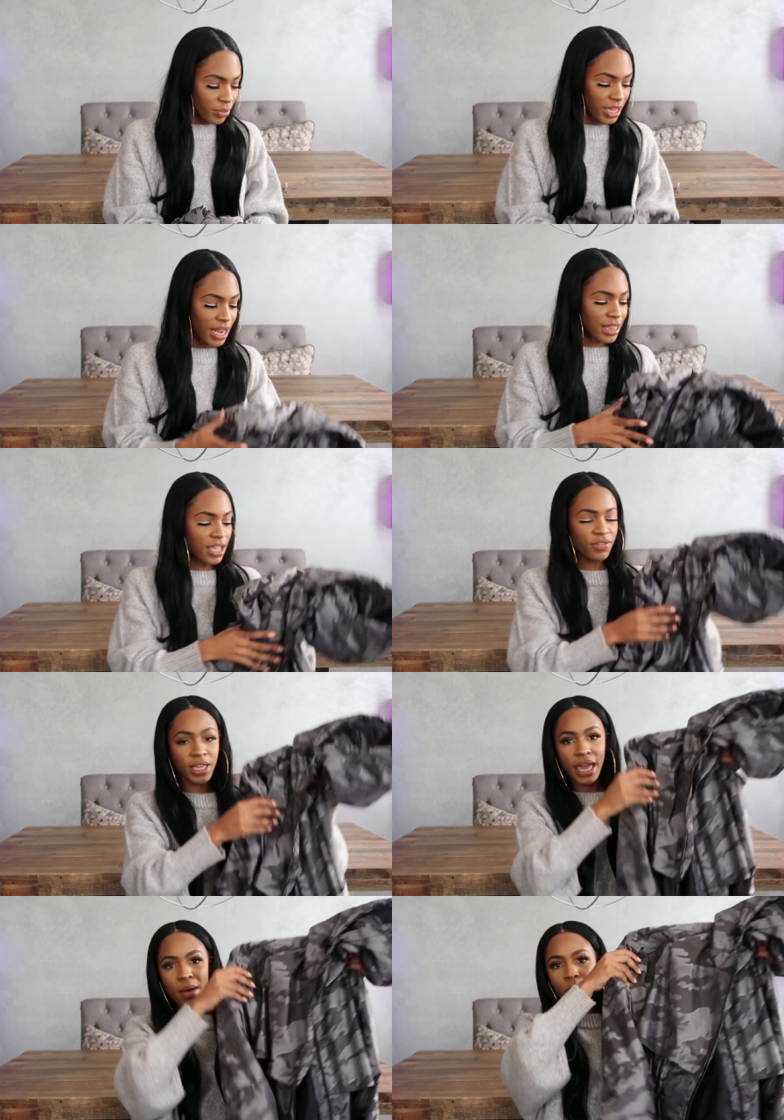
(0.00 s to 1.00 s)
but I love the
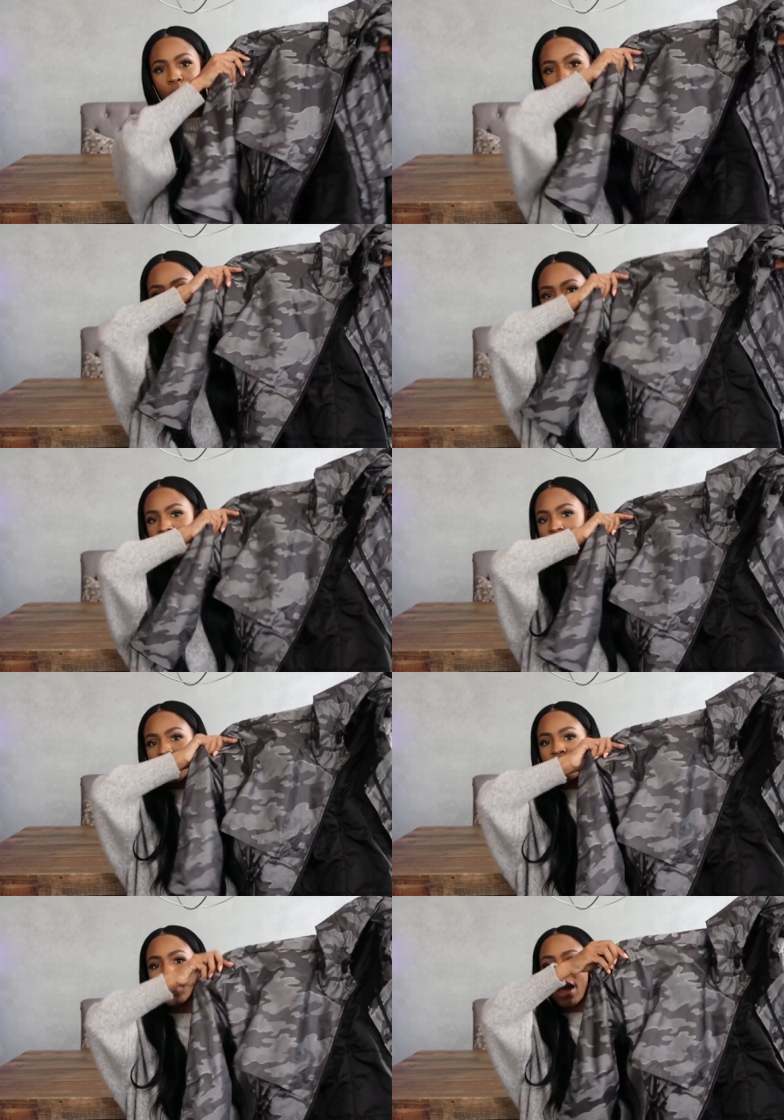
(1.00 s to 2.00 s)
camo and I
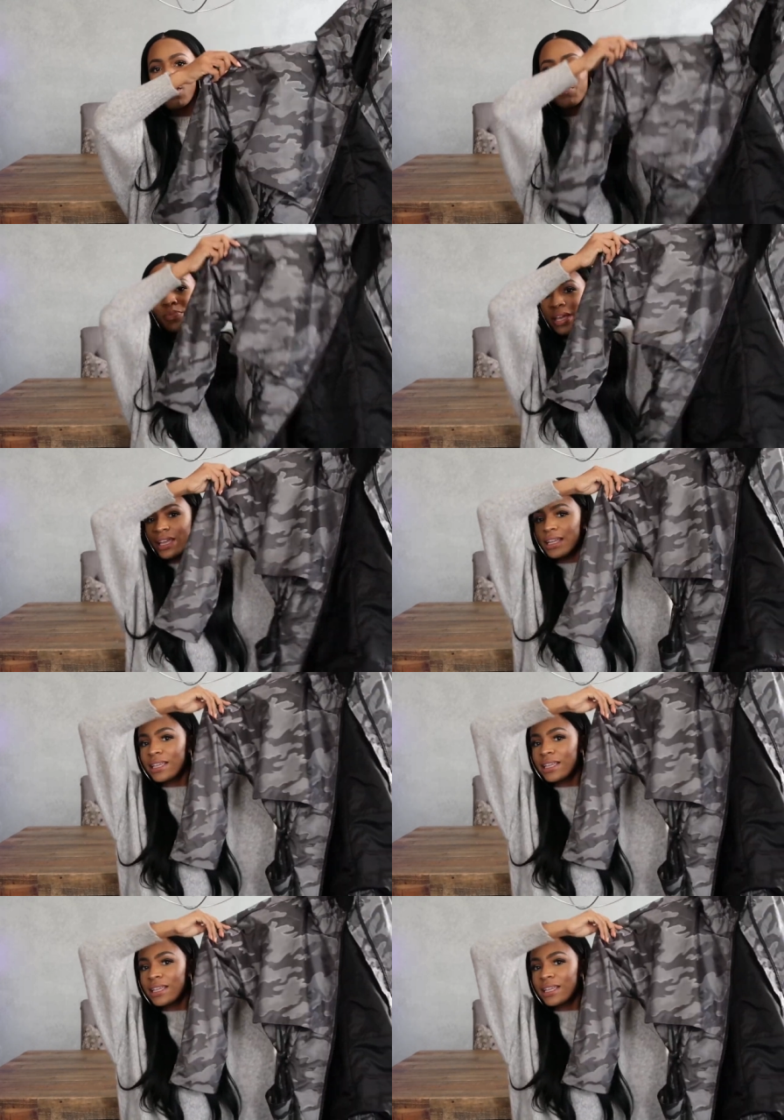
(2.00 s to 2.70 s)
love how big it